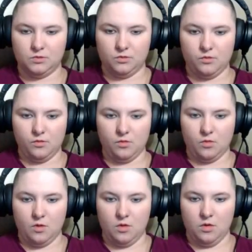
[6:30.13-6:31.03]

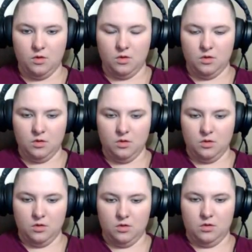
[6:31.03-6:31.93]

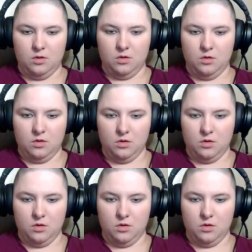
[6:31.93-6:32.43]
Nobody speaks.